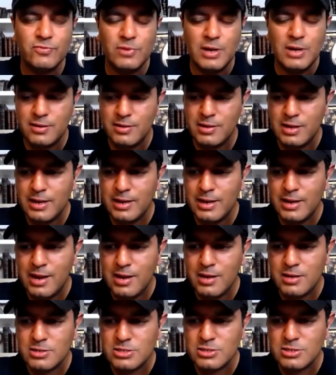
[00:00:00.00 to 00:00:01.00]
I
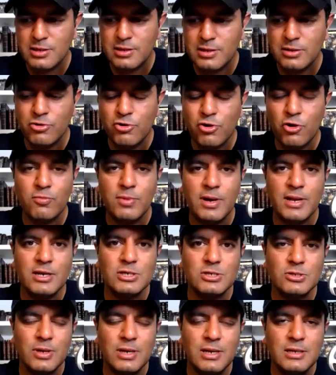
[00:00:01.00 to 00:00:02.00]
had no money
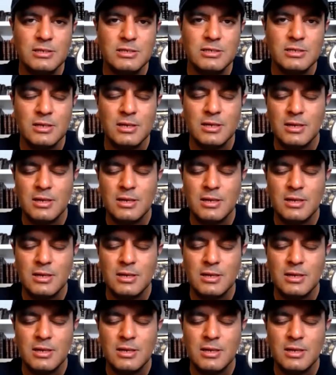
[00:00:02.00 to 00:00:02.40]
to eat.